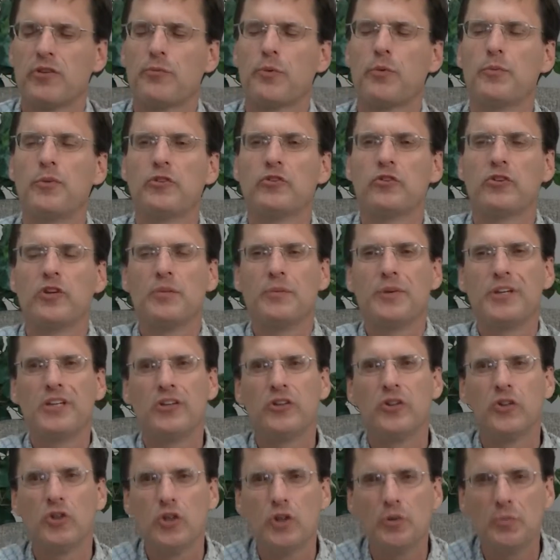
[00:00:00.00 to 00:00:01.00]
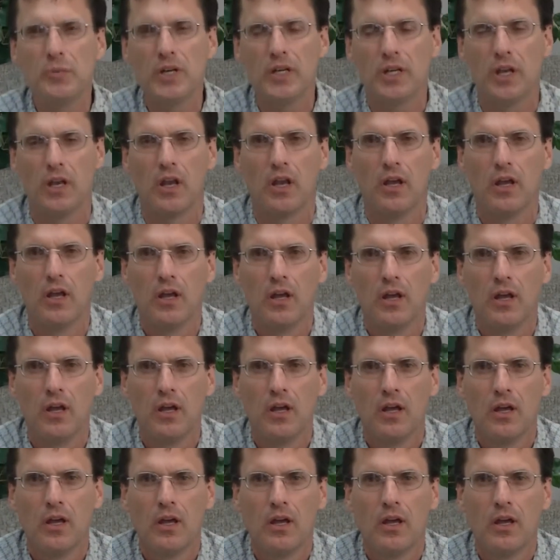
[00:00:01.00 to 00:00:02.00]
permission to be human.
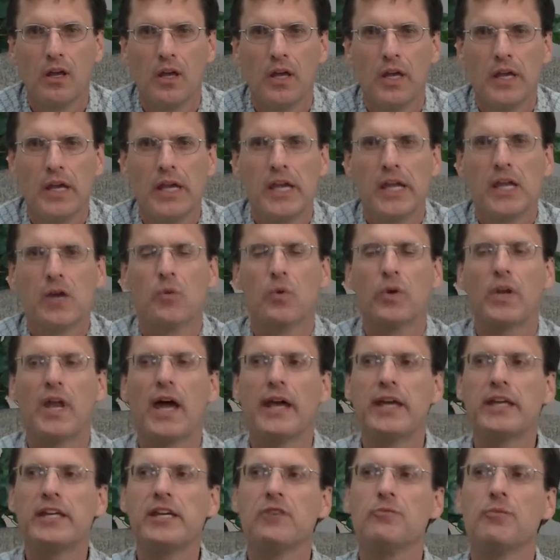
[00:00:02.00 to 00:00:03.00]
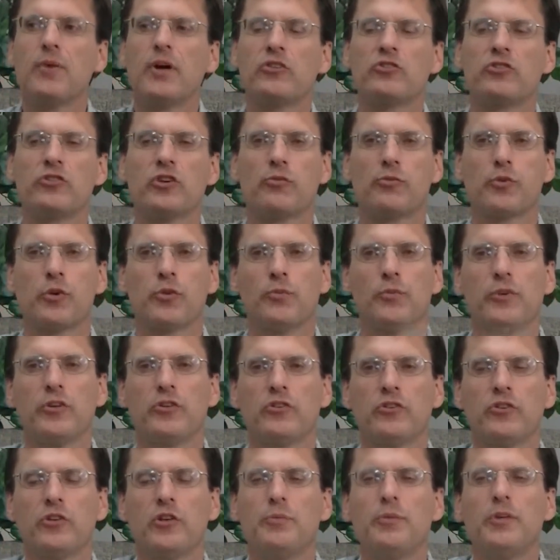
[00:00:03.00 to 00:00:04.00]
And when I give myself
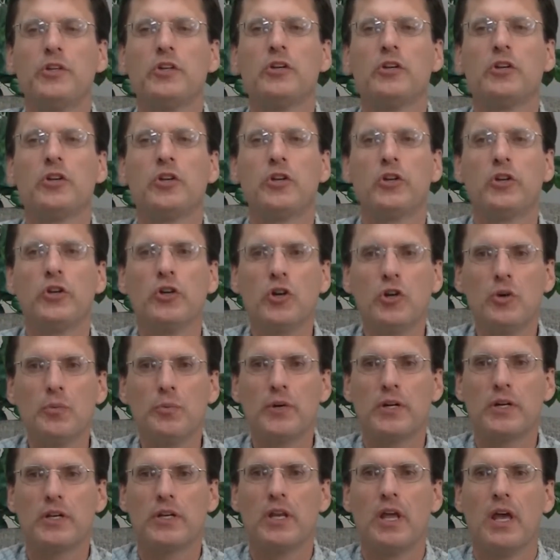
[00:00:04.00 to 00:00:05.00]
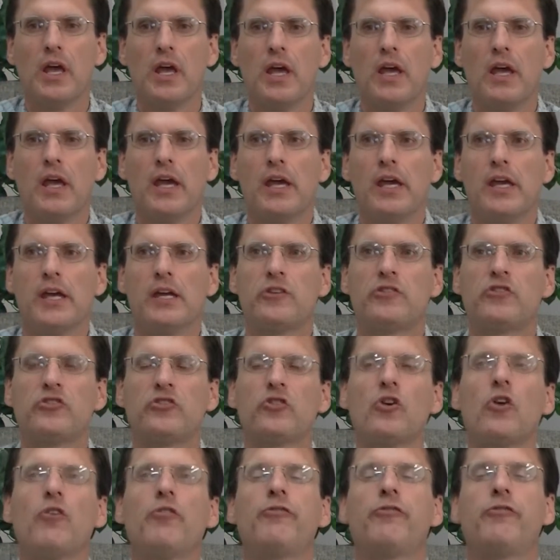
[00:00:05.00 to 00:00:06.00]
permission to be human, it's
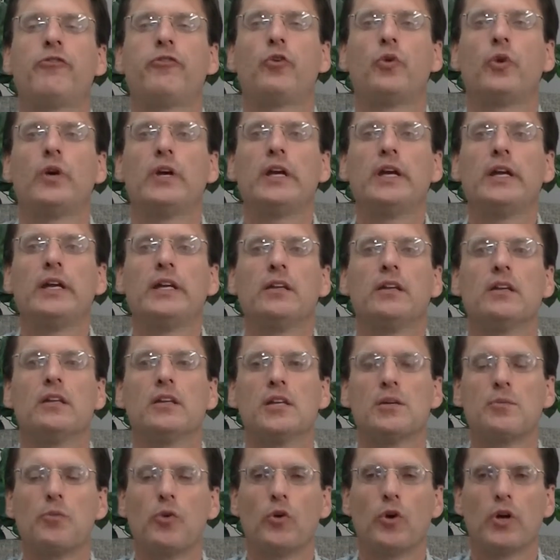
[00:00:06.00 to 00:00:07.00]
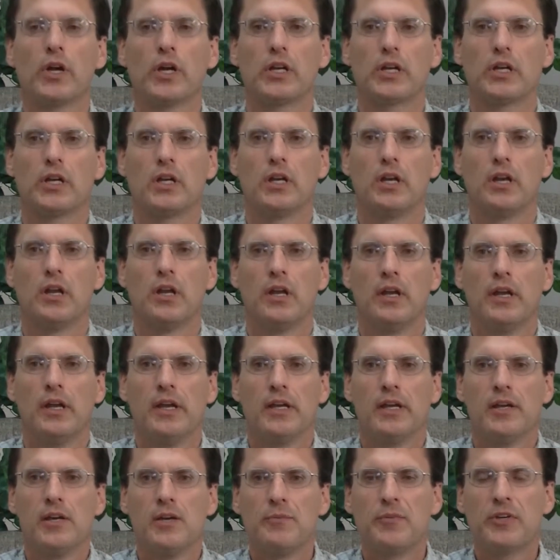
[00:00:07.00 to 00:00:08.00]
so freeing and liberating.
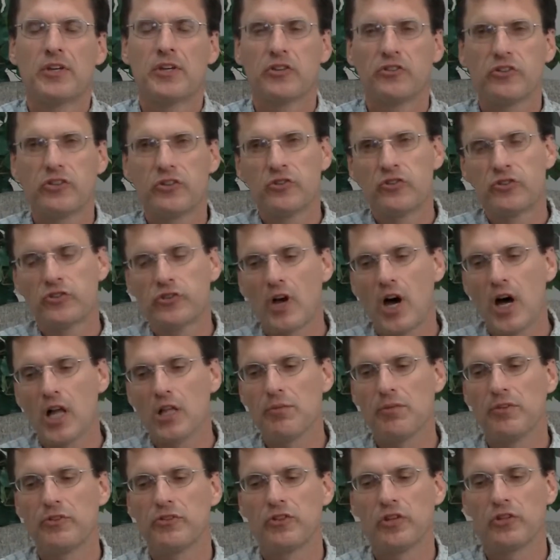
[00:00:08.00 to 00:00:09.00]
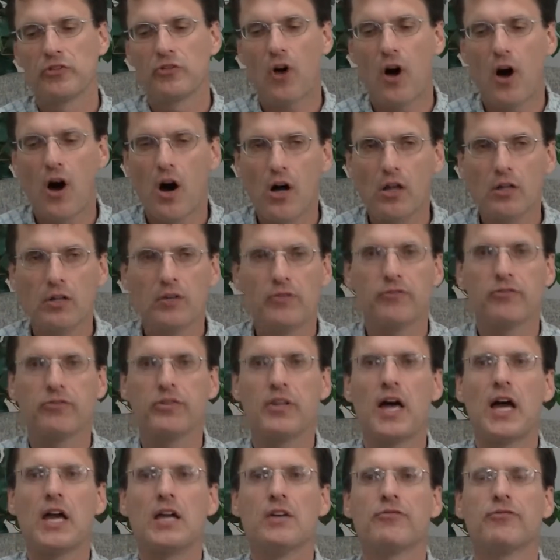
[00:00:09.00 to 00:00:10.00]
Because as Solomon says, all of
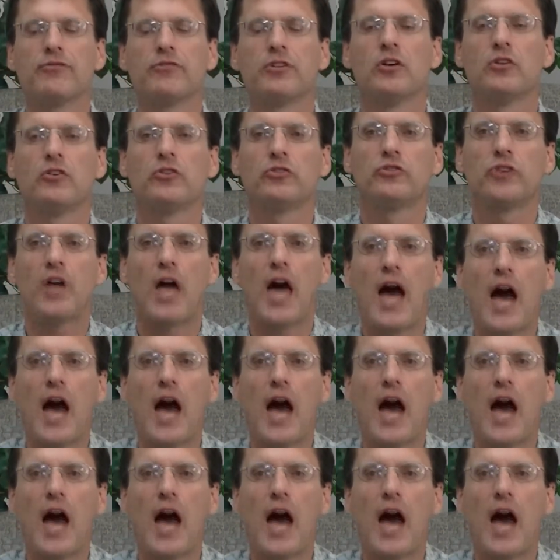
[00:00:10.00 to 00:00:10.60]
life flows